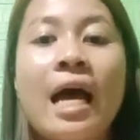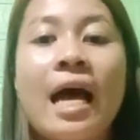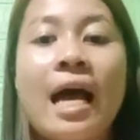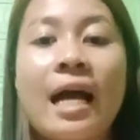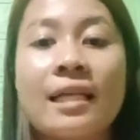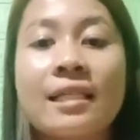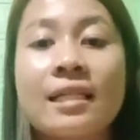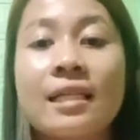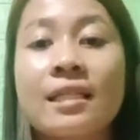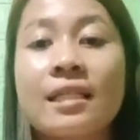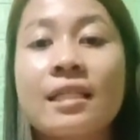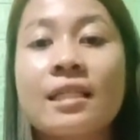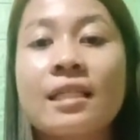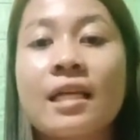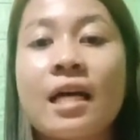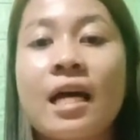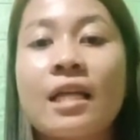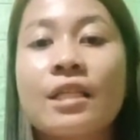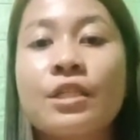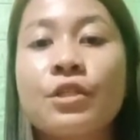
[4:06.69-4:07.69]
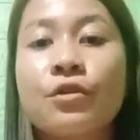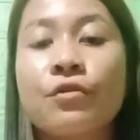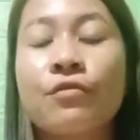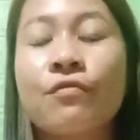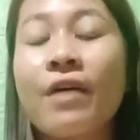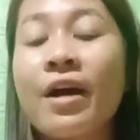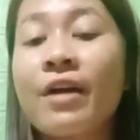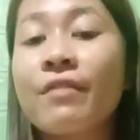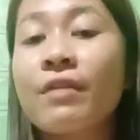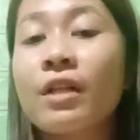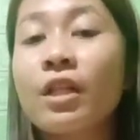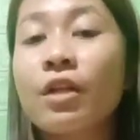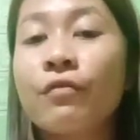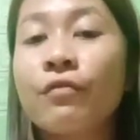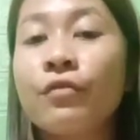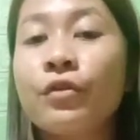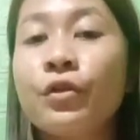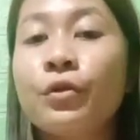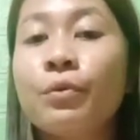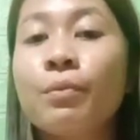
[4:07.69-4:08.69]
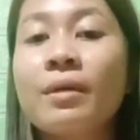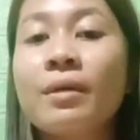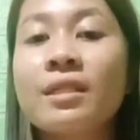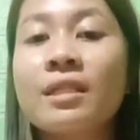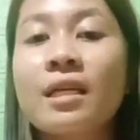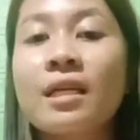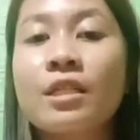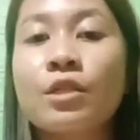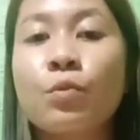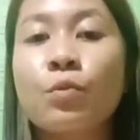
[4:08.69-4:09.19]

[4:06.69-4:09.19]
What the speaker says: existence and survival of humans as